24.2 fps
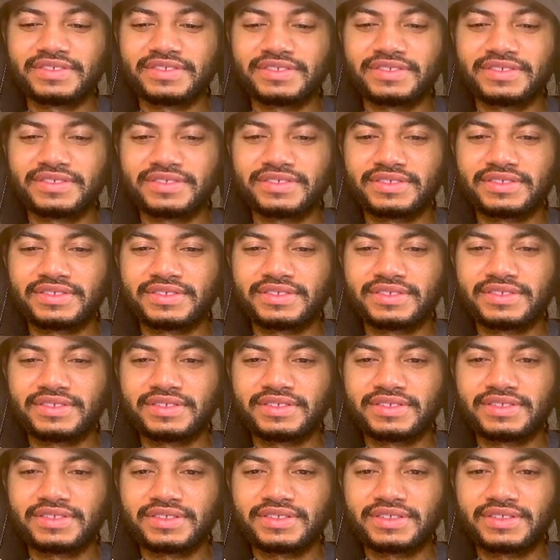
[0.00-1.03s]

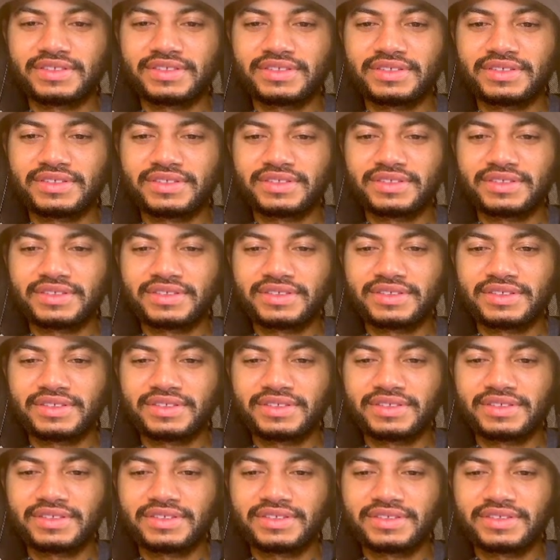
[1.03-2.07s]

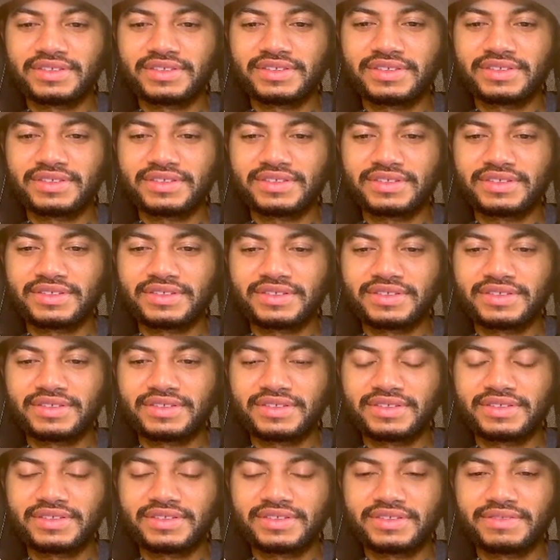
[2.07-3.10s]

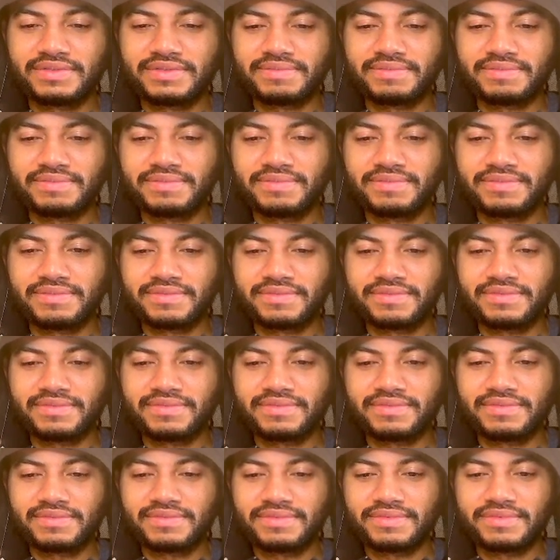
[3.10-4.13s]

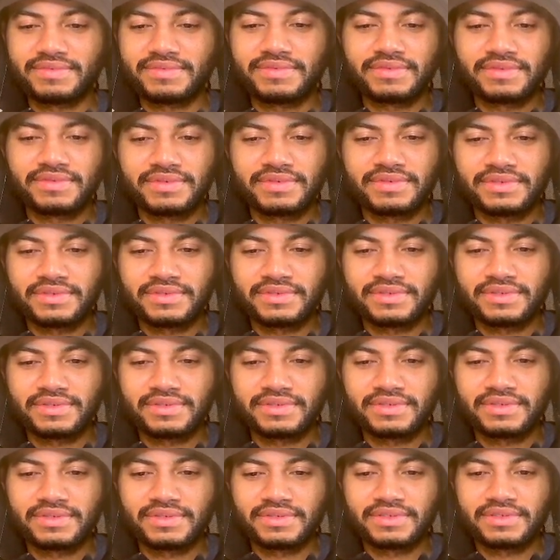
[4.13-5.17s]

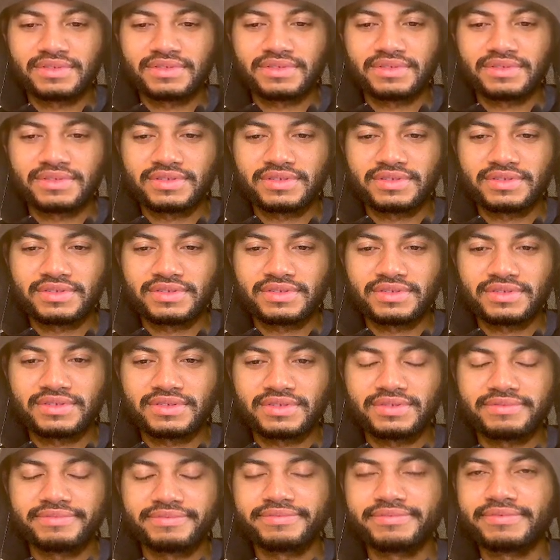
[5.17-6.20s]

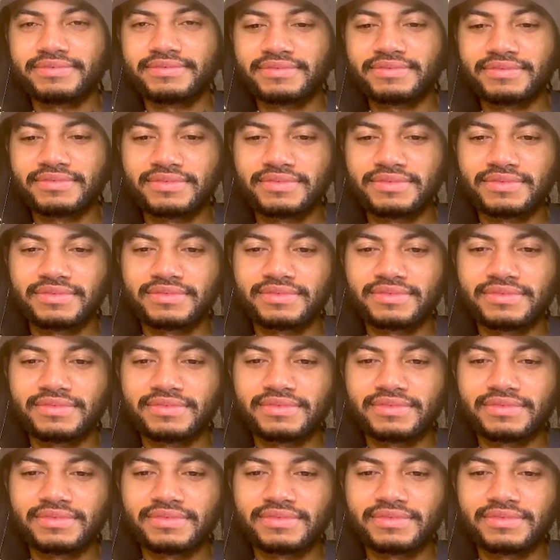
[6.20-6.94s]
The person shown says nothing.